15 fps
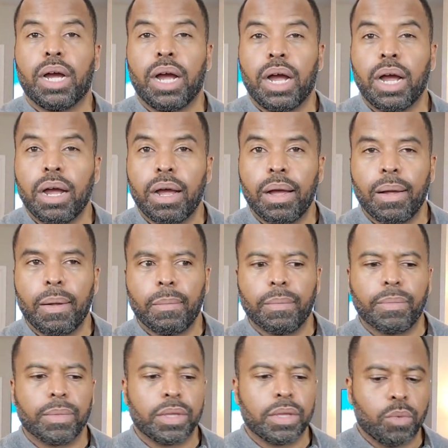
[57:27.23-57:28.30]

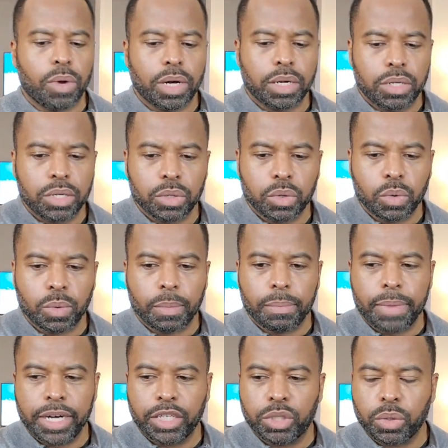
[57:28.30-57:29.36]
Um, you want to
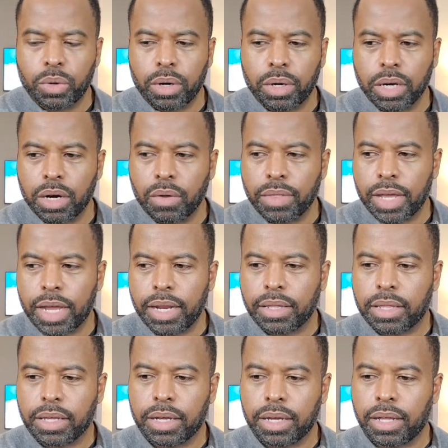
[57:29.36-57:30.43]
make sure you know
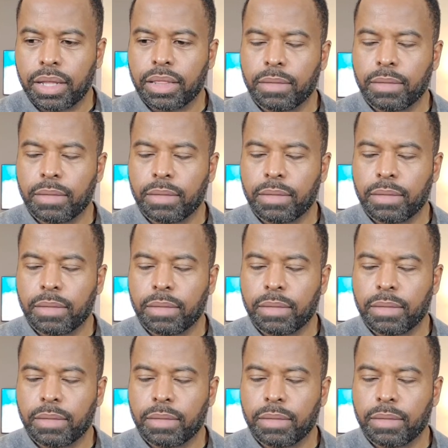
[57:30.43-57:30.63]
that the